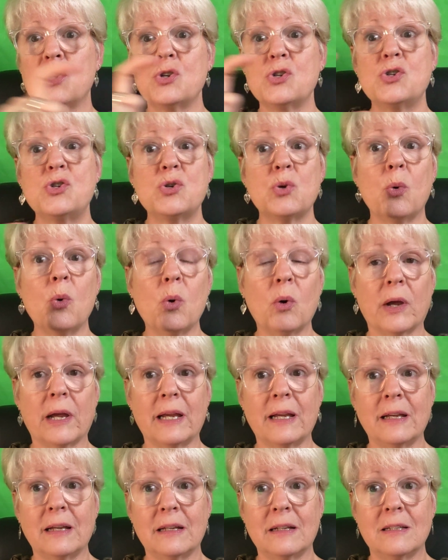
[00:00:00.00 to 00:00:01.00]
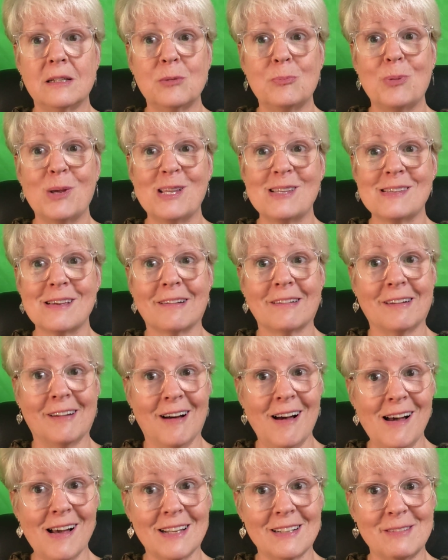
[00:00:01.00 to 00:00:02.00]
Joy depends on
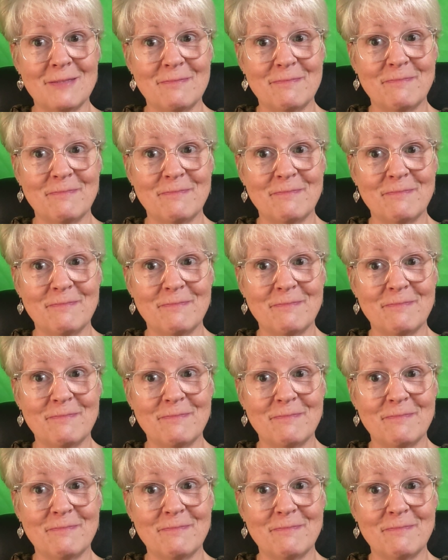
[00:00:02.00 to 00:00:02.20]
God.